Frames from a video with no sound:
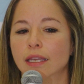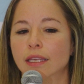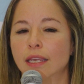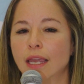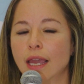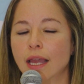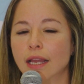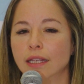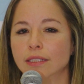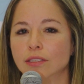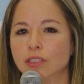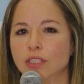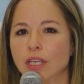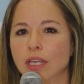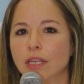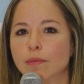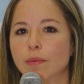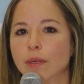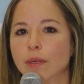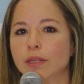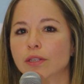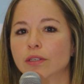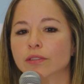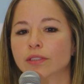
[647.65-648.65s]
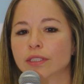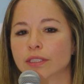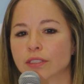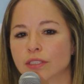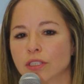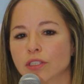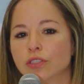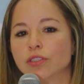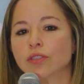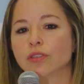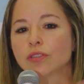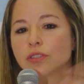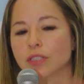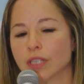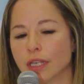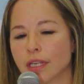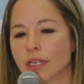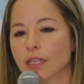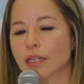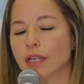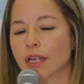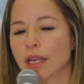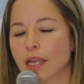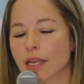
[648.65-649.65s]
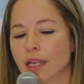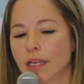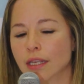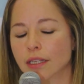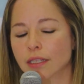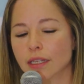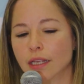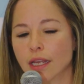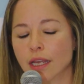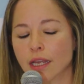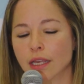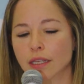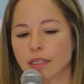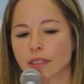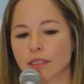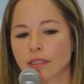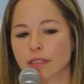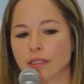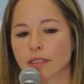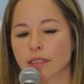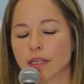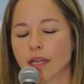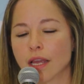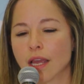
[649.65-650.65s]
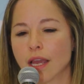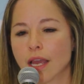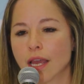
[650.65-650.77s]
can take better decisions in